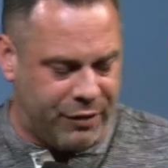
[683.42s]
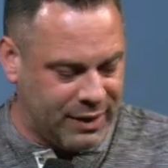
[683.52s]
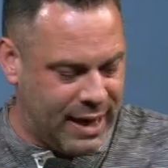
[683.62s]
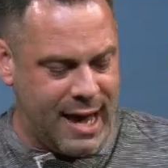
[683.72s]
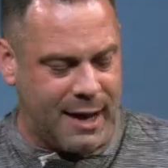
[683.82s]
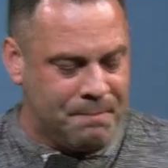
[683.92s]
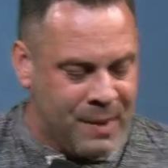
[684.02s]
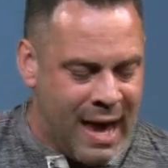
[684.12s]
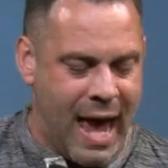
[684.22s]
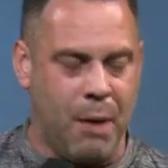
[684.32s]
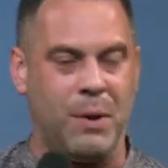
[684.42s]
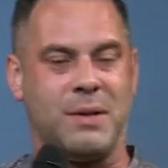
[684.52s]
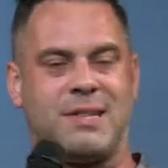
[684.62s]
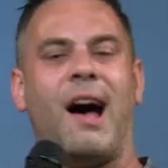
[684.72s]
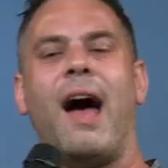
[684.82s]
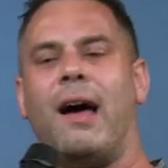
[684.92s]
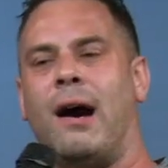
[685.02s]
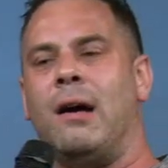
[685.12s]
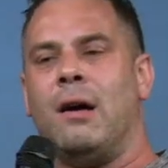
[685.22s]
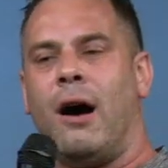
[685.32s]
lake, and we would
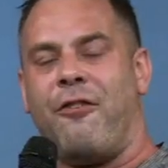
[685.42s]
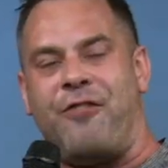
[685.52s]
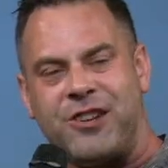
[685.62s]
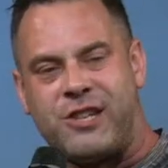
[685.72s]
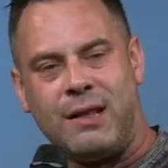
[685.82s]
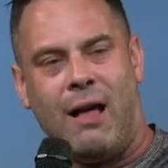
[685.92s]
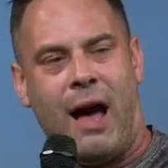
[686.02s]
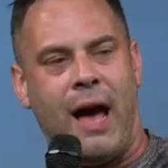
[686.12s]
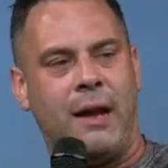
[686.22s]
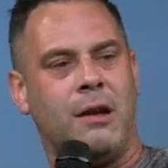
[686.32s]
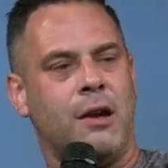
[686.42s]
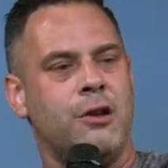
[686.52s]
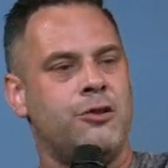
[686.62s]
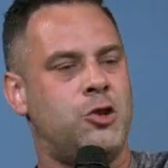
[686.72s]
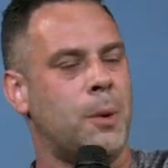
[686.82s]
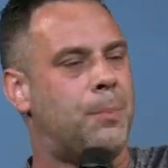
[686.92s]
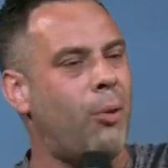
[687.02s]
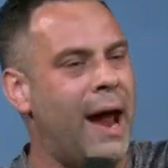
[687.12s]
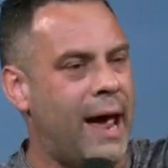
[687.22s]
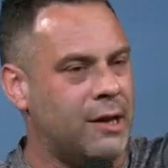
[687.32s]
tie a fishing line to a
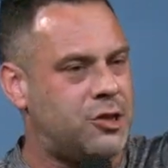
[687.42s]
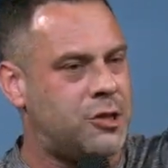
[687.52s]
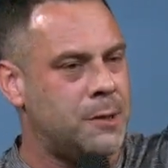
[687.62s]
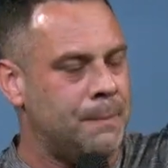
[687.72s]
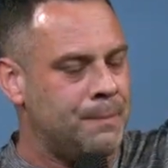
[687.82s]
branch